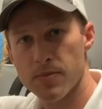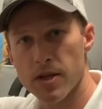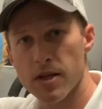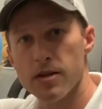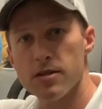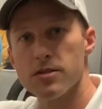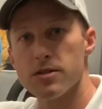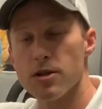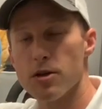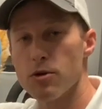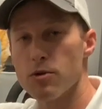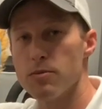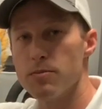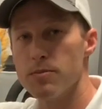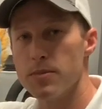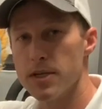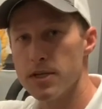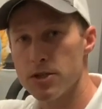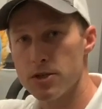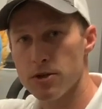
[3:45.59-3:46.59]
So
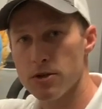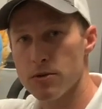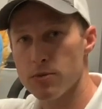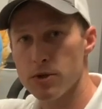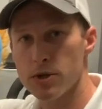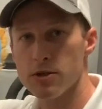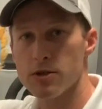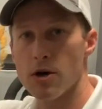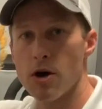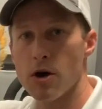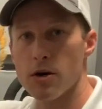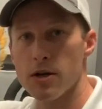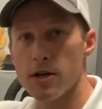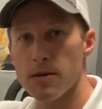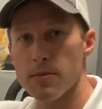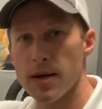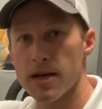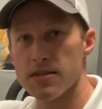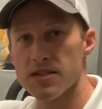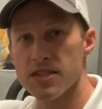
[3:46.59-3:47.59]
be sure when you're talking
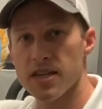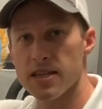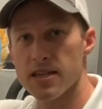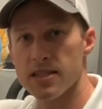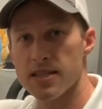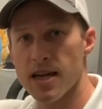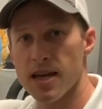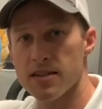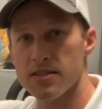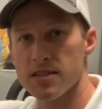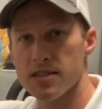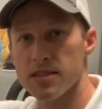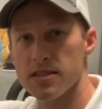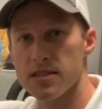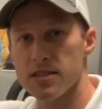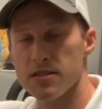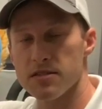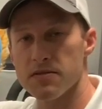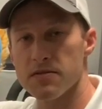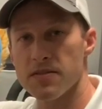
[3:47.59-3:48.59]
about sanitizing and
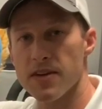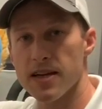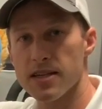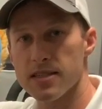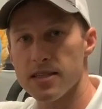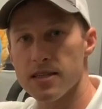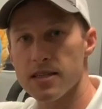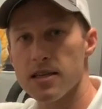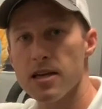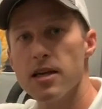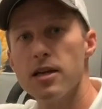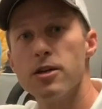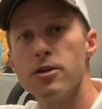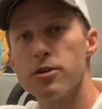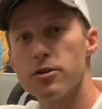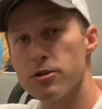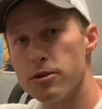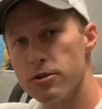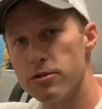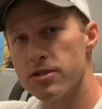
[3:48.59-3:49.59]
disinfecting,
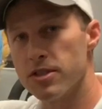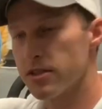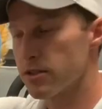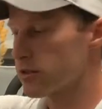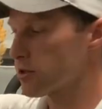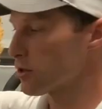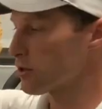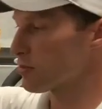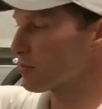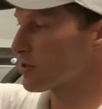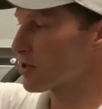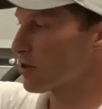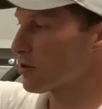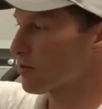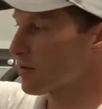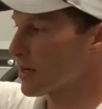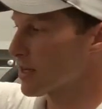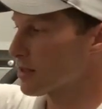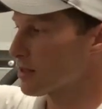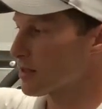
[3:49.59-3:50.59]
you're using the terms
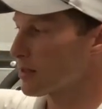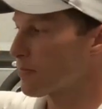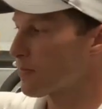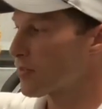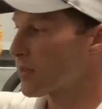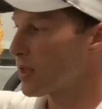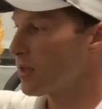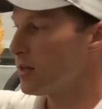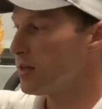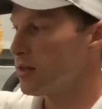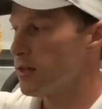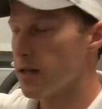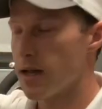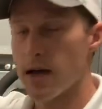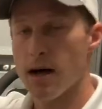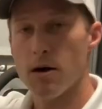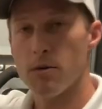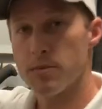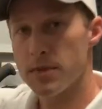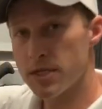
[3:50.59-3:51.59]
correctly.
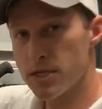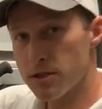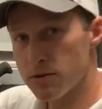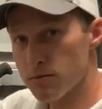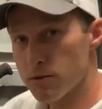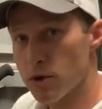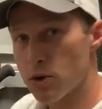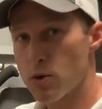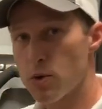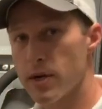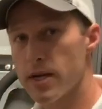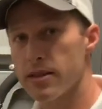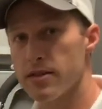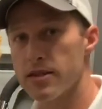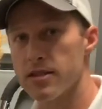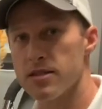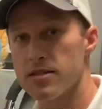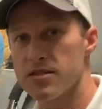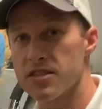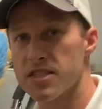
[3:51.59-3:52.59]
I'll mention real quick
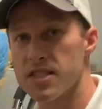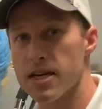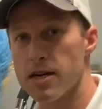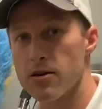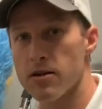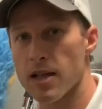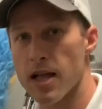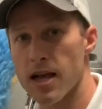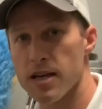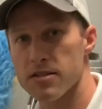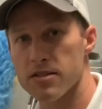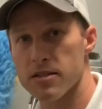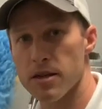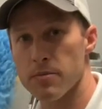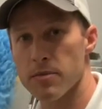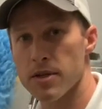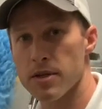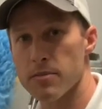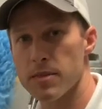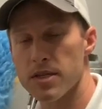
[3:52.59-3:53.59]
that to sterilize
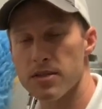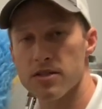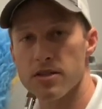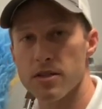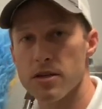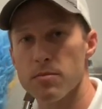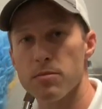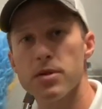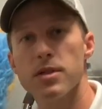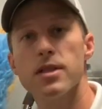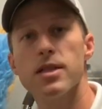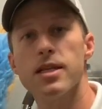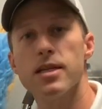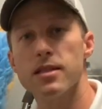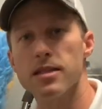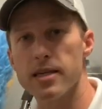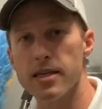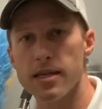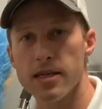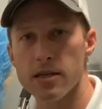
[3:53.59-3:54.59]
something means to
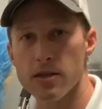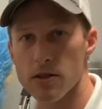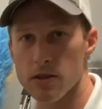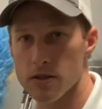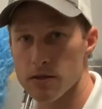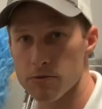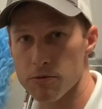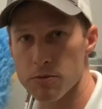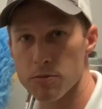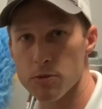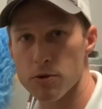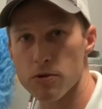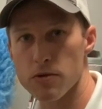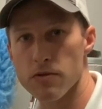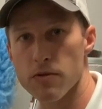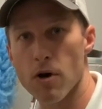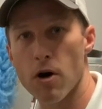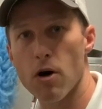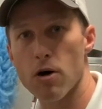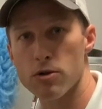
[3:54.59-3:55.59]
completely kill and remove
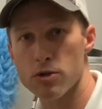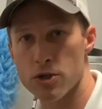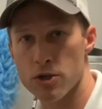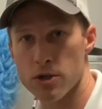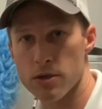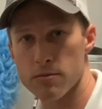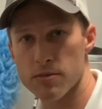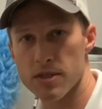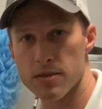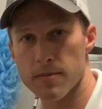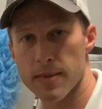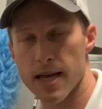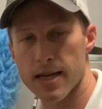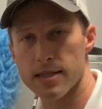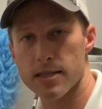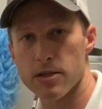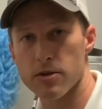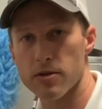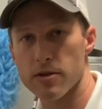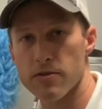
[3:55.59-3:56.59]
all germs and
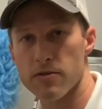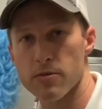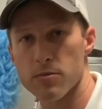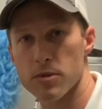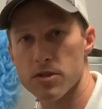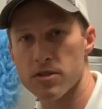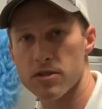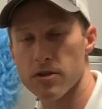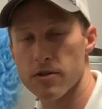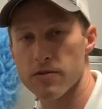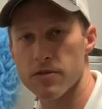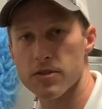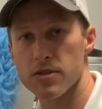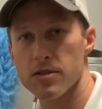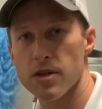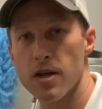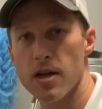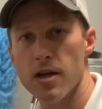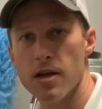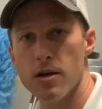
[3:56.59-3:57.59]
bacteria from the surface,
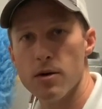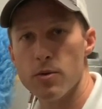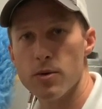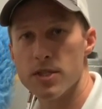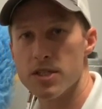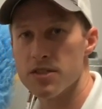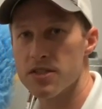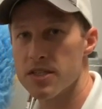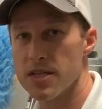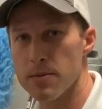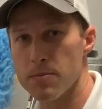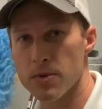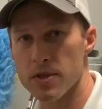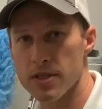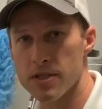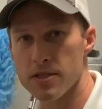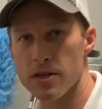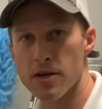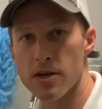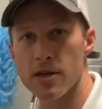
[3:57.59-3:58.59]
which is typically
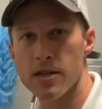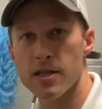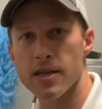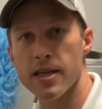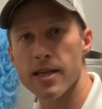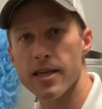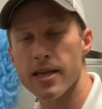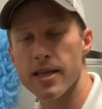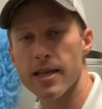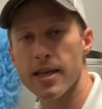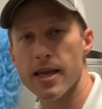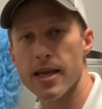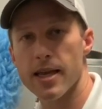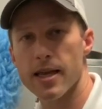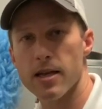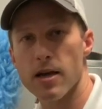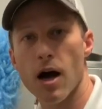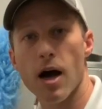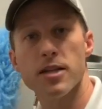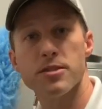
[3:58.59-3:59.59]
done in a
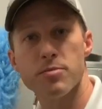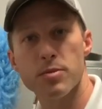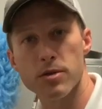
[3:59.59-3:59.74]
hospital